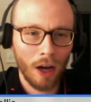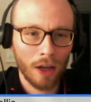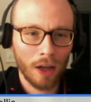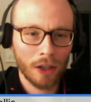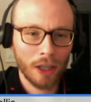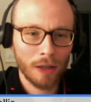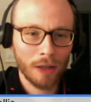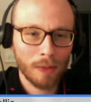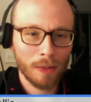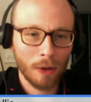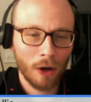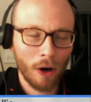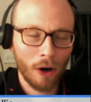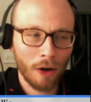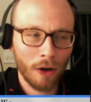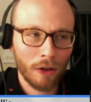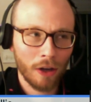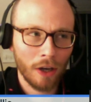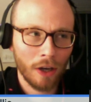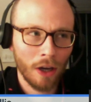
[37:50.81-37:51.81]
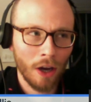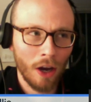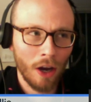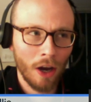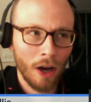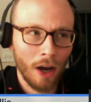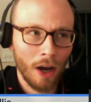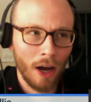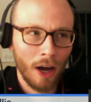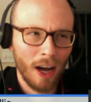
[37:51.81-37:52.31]
James McCarthy.
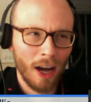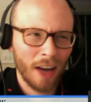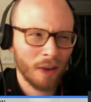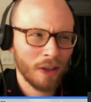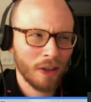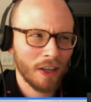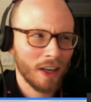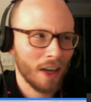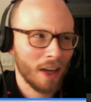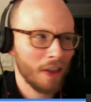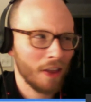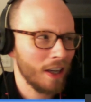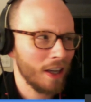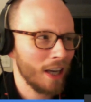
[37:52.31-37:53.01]
I think